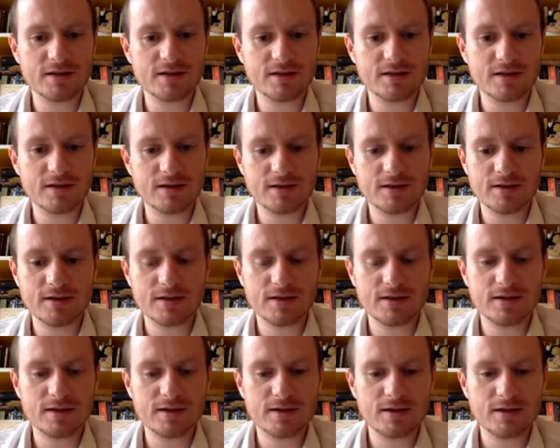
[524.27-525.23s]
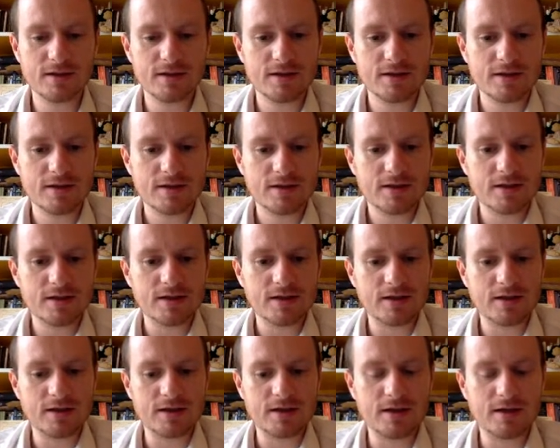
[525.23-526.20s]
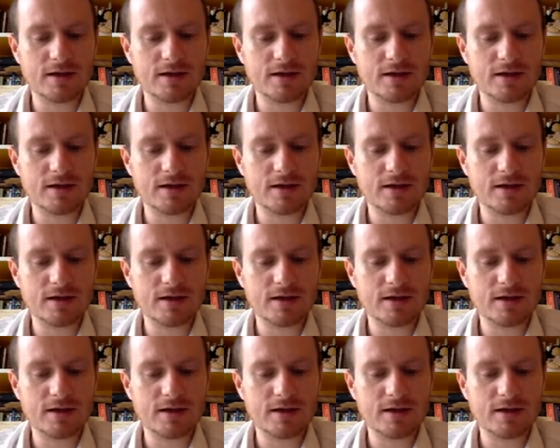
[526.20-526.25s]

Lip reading: Nobody speaks.